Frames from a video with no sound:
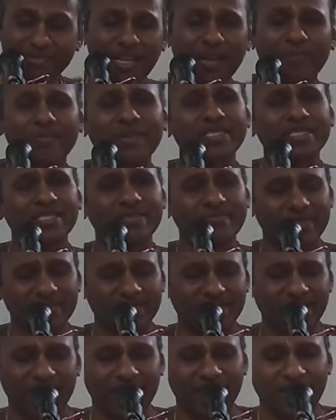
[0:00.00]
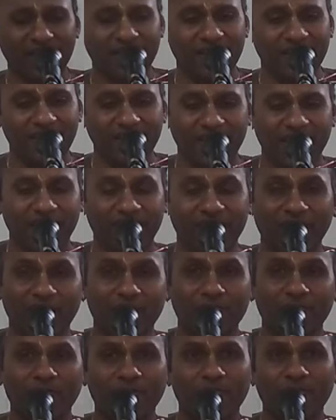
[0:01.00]
Amazing personality. In
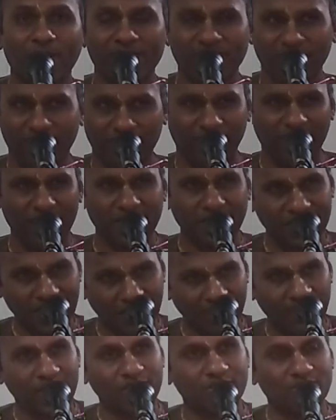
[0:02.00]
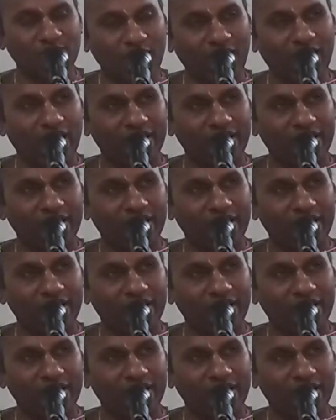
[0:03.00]
fact, Prabhupada, first time when he saw,